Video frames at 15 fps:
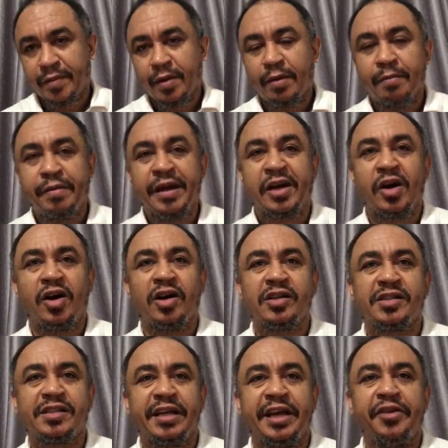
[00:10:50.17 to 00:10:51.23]

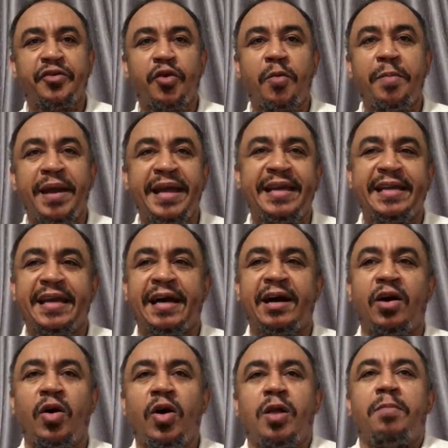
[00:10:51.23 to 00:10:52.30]
Because in Romania,
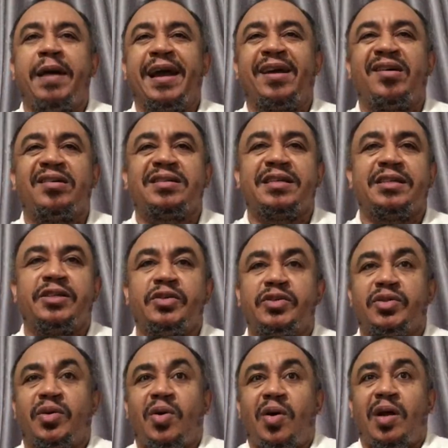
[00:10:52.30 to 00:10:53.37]
all my cousins used
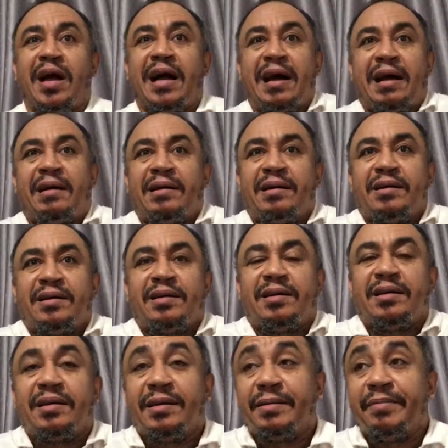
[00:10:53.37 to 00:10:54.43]
to call her
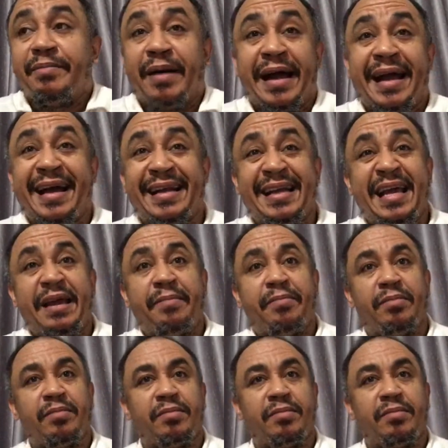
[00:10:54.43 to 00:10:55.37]
by her name.